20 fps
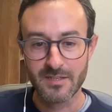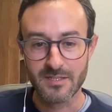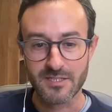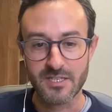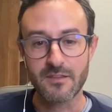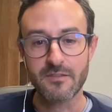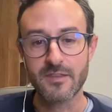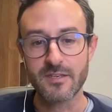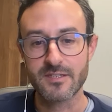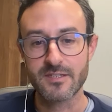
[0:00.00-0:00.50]

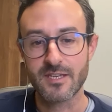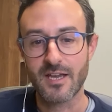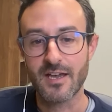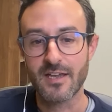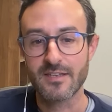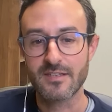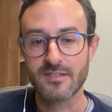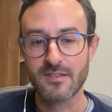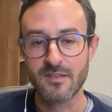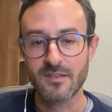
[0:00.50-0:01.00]

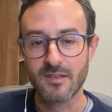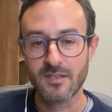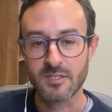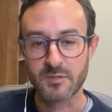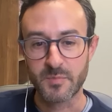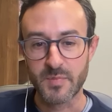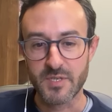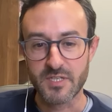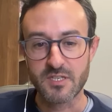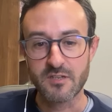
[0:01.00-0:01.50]
synthesize
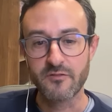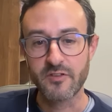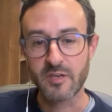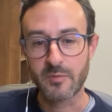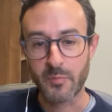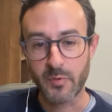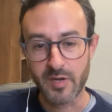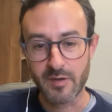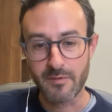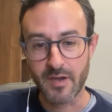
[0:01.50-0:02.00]

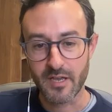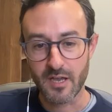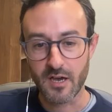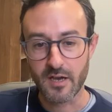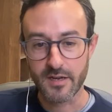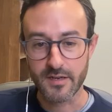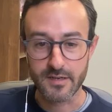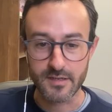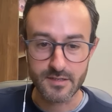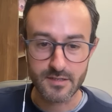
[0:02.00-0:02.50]
specific
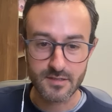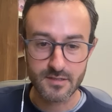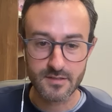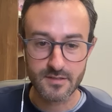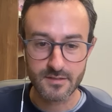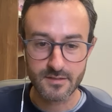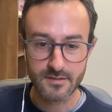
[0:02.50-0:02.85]
prebiotics